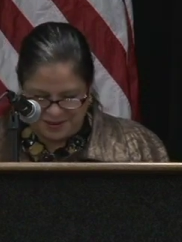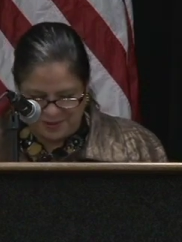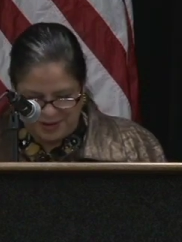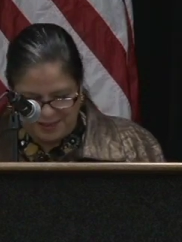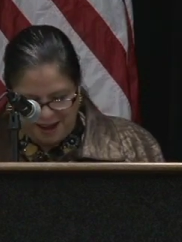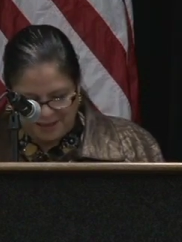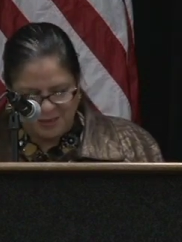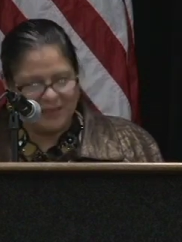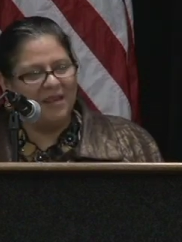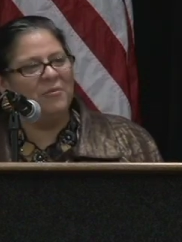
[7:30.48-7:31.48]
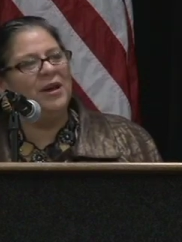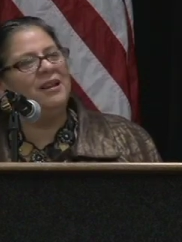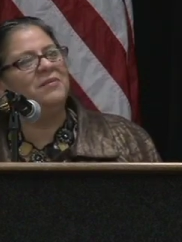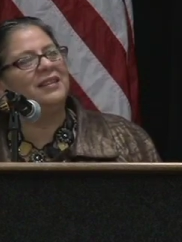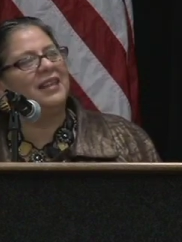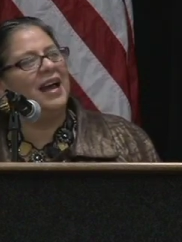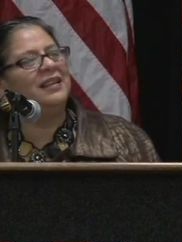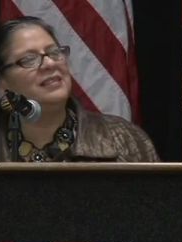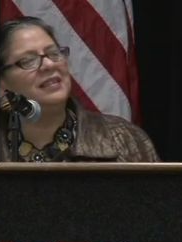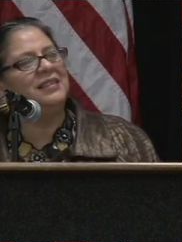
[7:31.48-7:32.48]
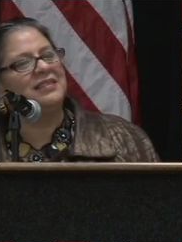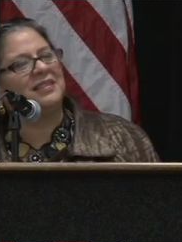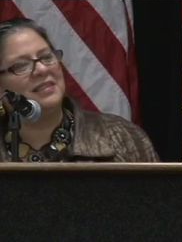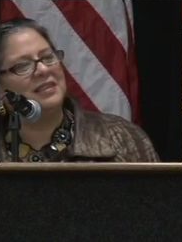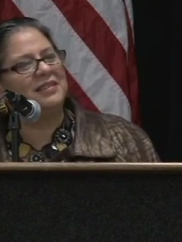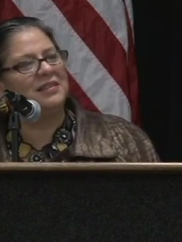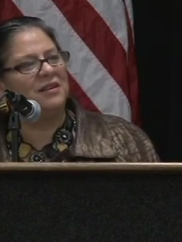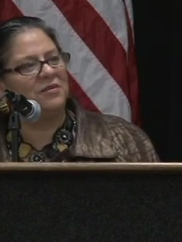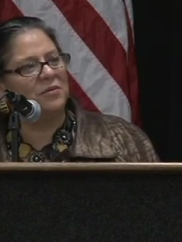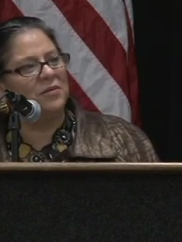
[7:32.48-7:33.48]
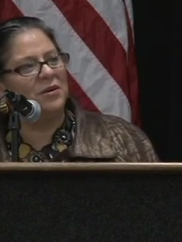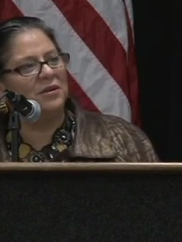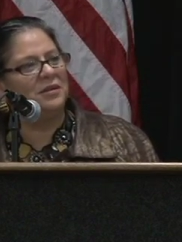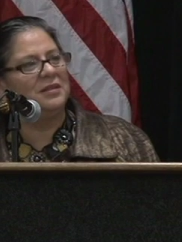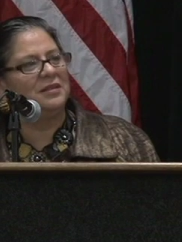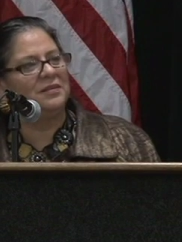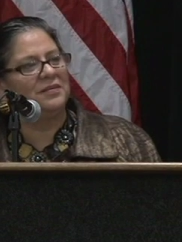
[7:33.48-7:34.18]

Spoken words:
When Dr. Samuel Betances, a citizen of the world,